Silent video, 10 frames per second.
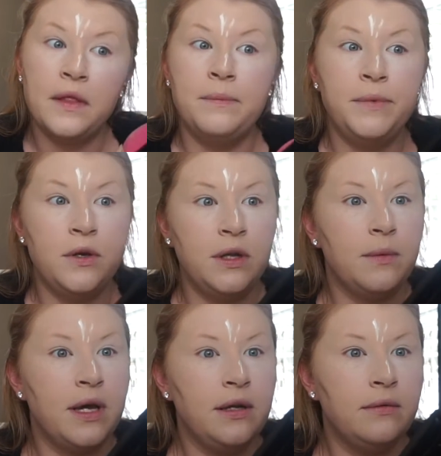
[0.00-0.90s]
The beauty
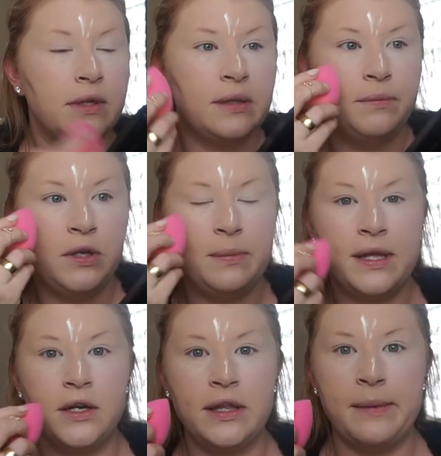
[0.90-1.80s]
one, the beauty
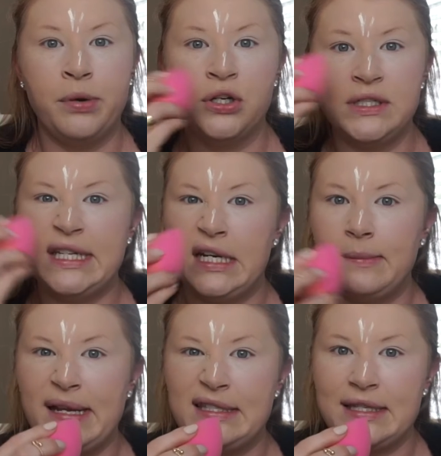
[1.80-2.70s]
blender, like pushes it
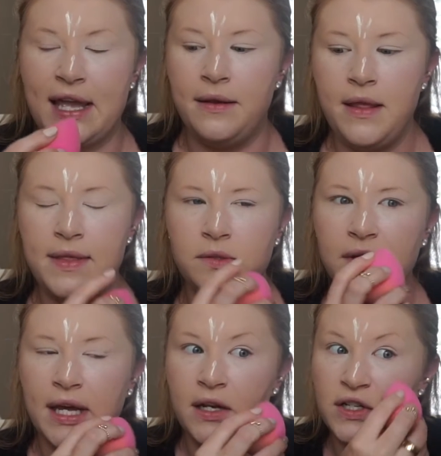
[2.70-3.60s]
into my skin, and this
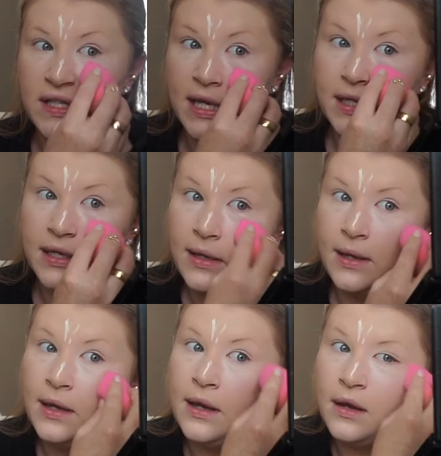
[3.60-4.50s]
one kind of just like
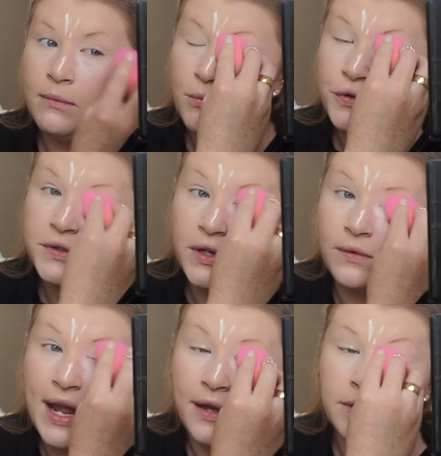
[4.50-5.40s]
moves it
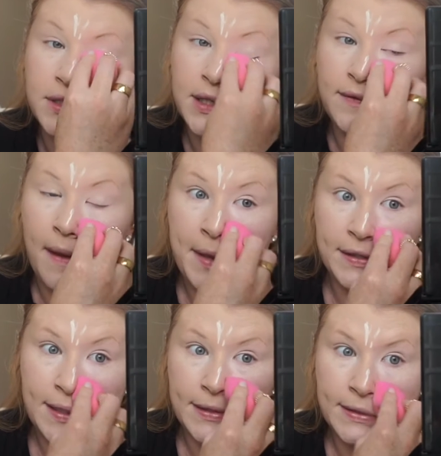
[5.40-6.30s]
around, if that
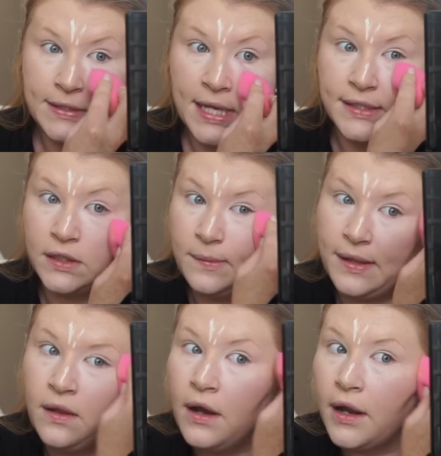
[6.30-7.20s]
makes sense. It takes a little
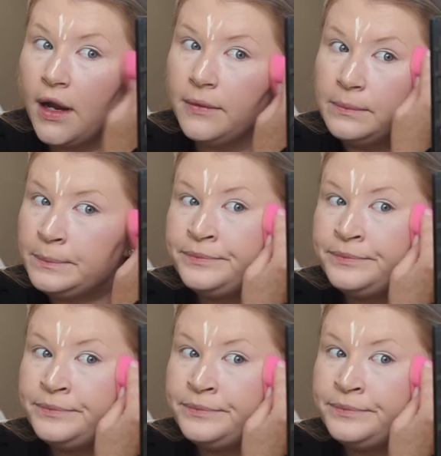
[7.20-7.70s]
bit longer.